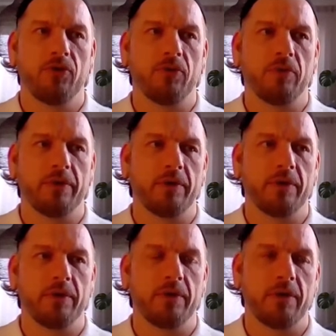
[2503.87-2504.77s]
So
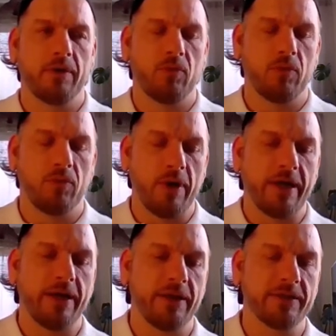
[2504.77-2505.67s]

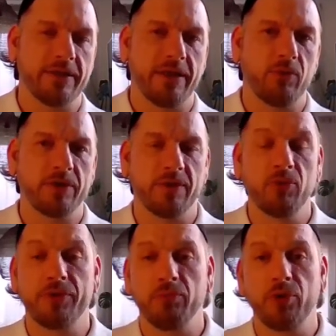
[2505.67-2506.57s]
one guy was
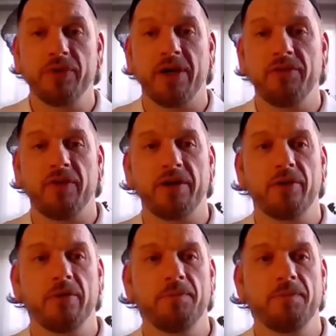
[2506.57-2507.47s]
a Muay Thai
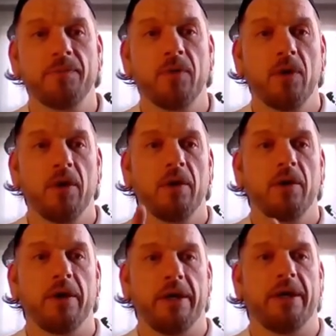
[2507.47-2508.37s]
fighter,
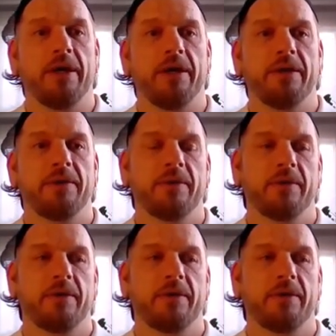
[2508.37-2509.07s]
and